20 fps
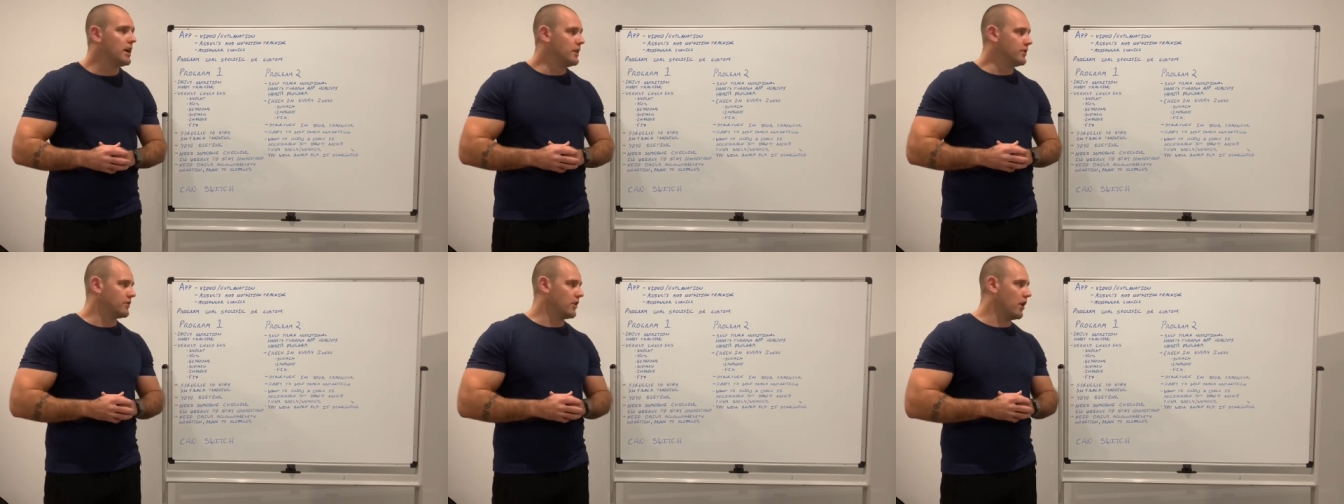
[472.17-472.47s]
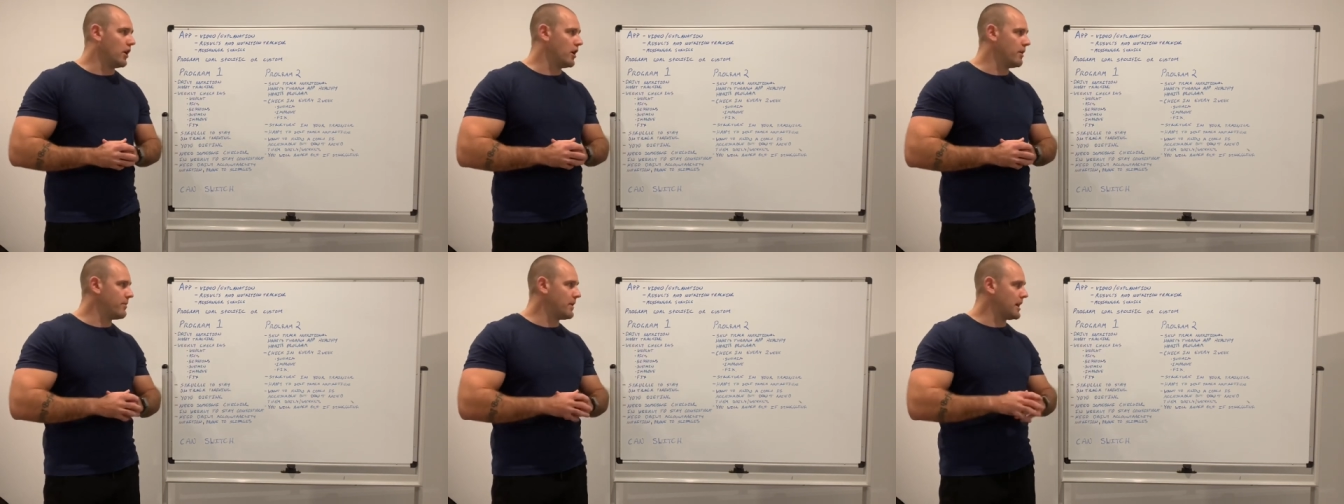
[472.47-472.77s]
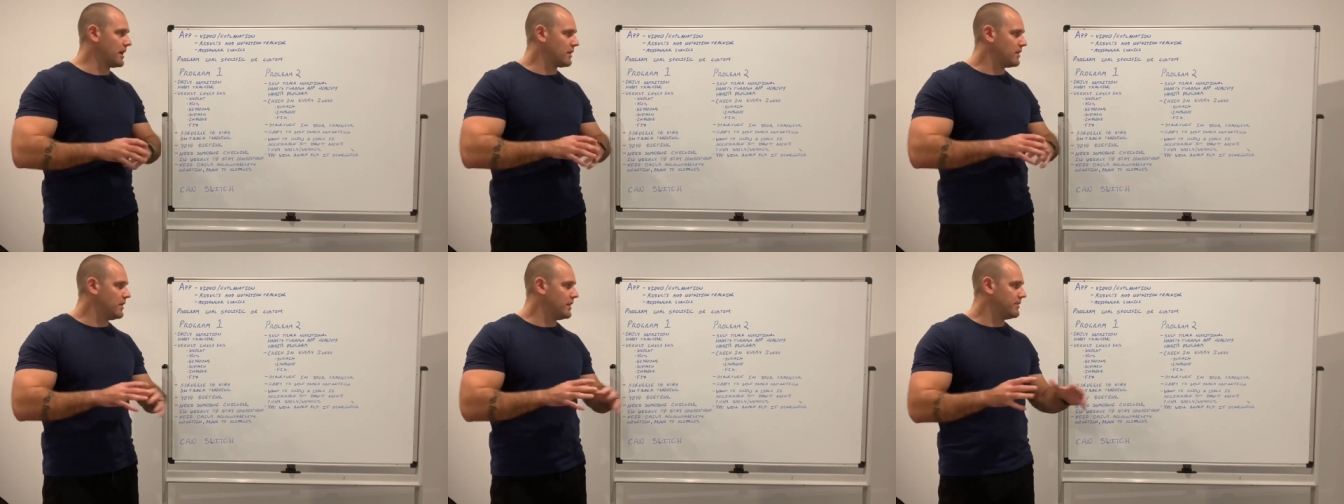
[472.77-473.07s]
So I hope
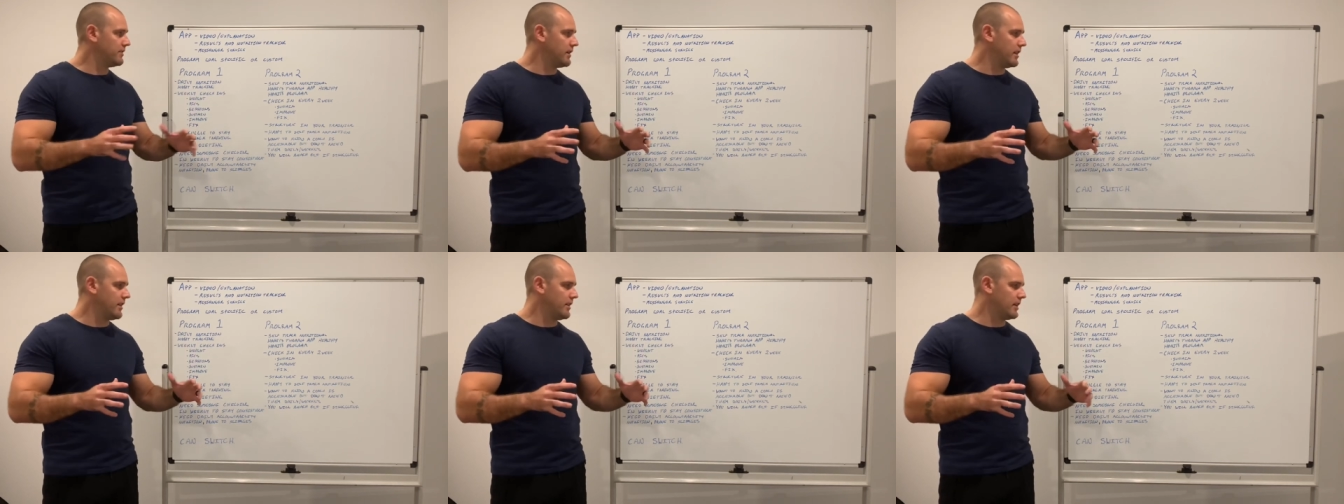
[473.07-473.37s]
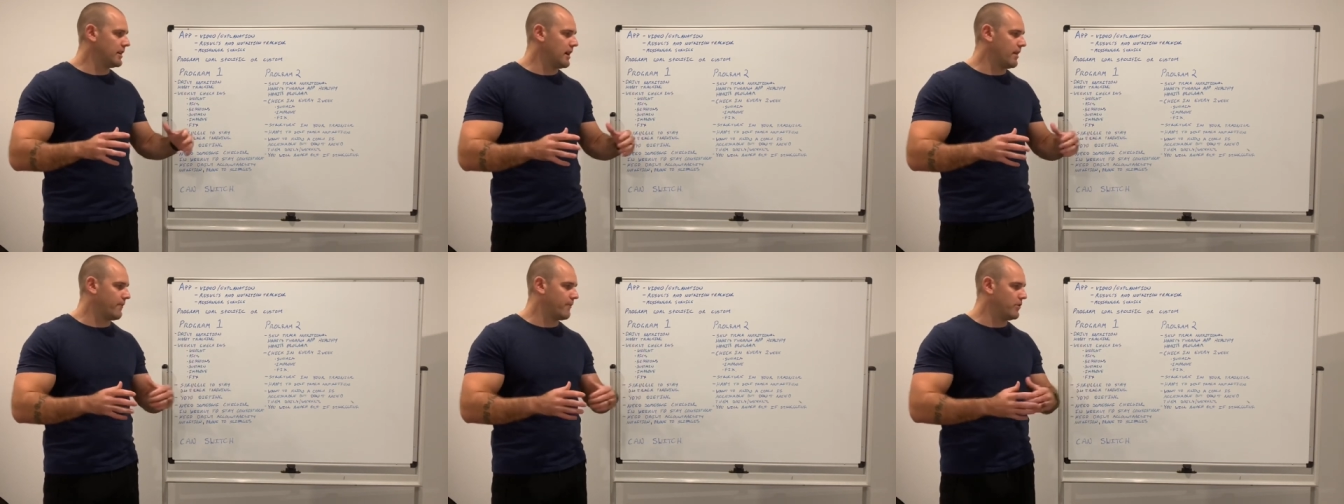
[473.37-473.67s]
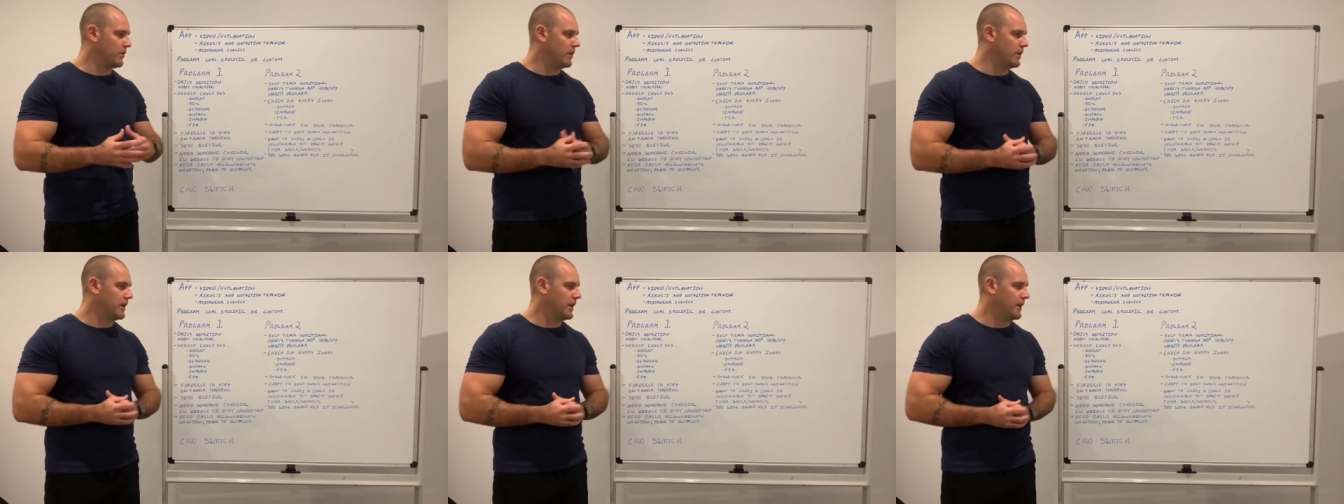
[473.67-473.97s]
that clears anything up
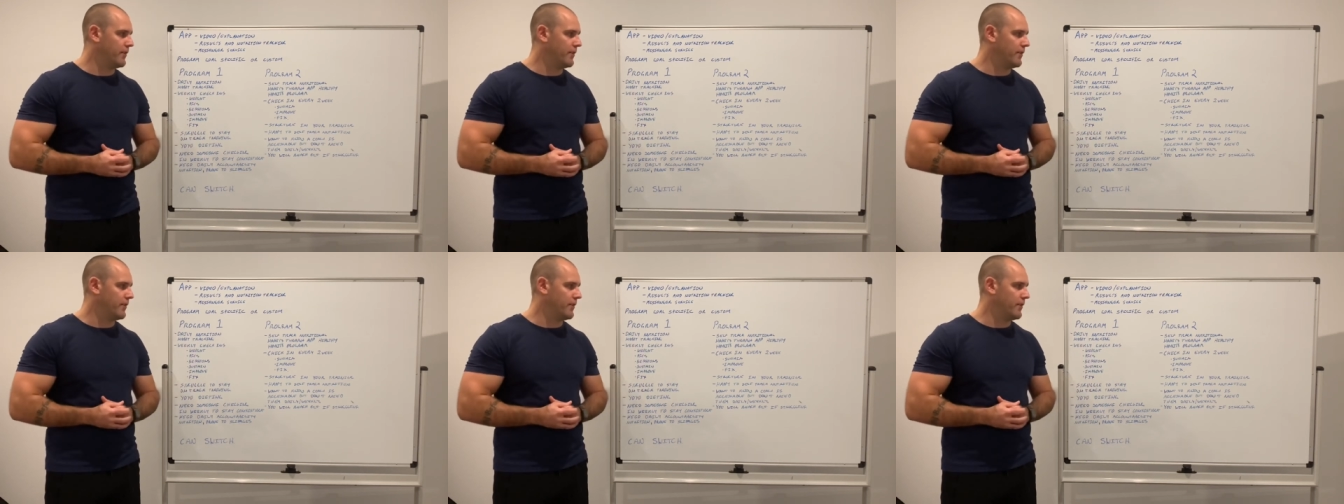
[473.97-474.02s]
for you.